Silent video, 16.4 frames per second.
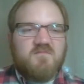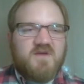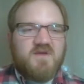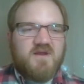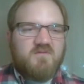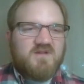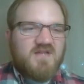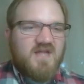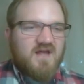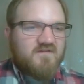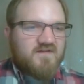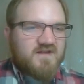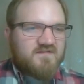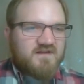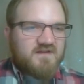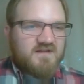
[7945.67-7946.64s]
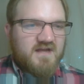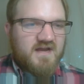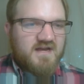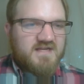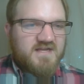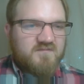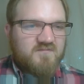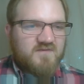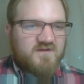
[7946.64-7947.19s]
but I would love it if it
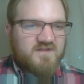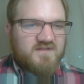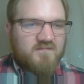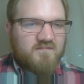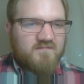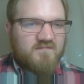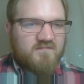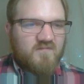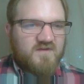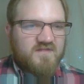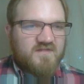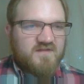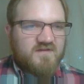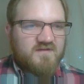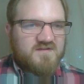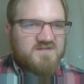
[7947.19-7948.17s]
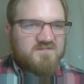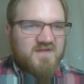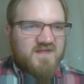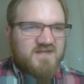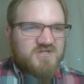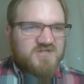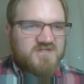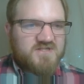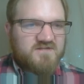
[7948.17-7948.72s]
lined up with the
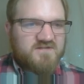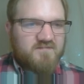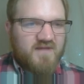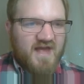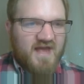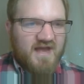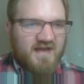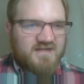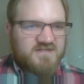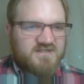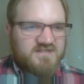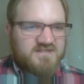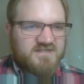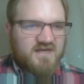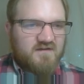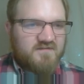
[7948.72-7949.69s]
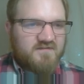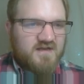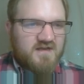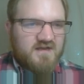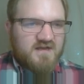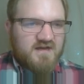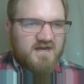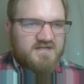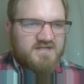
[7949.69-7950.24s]
dimensions of the package itself.
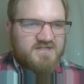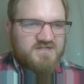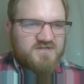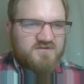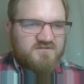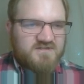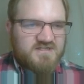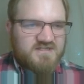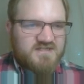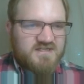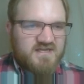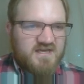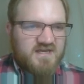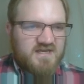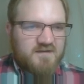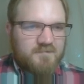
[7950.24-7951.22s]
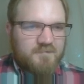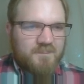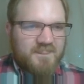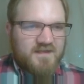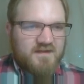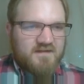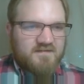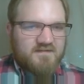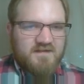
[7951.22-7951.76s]
I just don't see
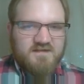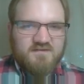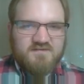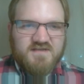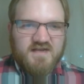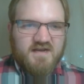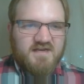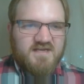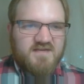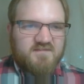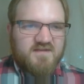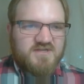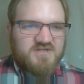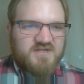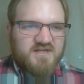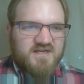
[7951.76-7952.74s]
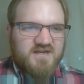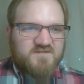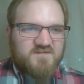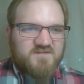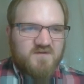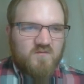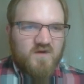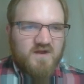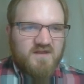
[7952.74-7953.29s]
that there's any dimension that gives
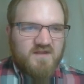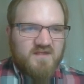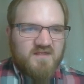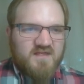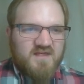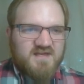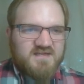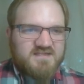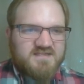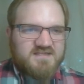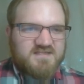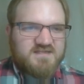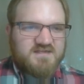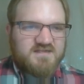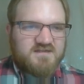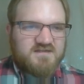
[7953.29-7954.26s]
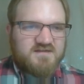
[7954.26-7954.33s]
me what this